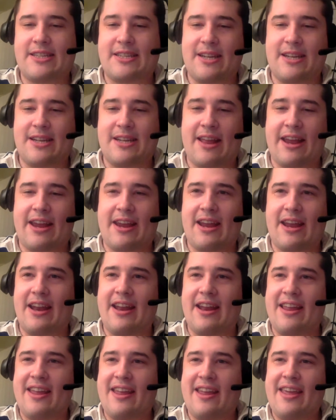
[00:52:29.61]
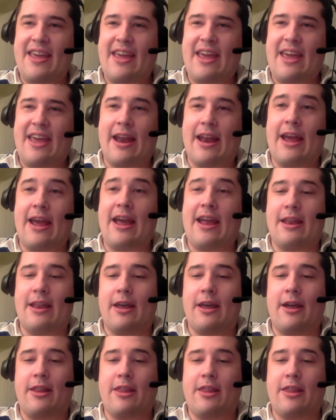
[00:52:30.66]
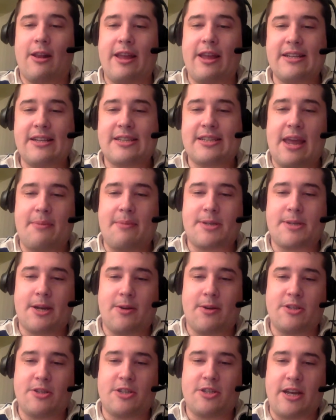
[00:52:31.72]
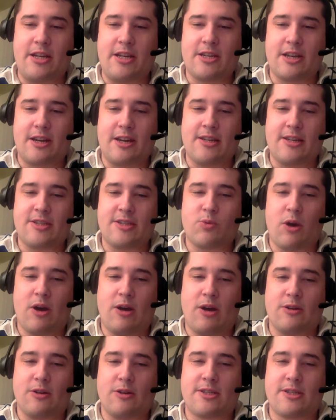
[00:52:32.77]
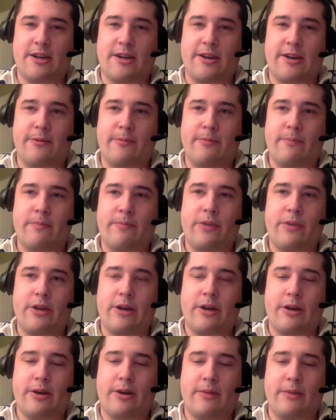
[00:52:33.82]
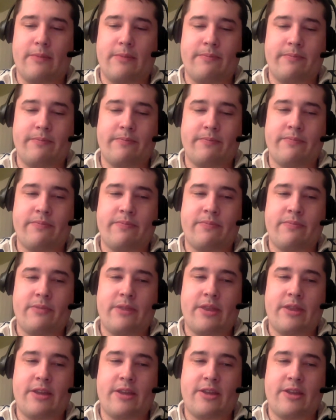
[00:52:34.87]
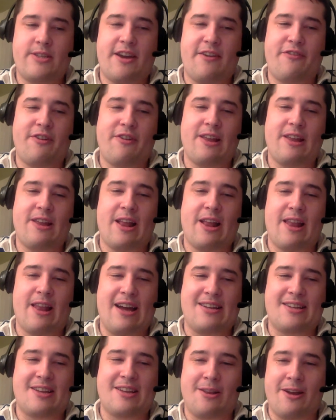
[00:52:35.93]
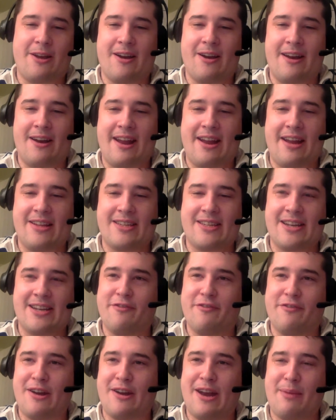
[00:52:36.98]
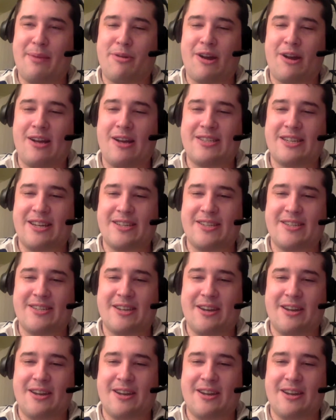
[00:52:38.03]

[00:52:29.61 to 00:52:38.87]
It's not like and the landscape's always changing as well. So there's definitely a lot to learn, and it's a never-ending process.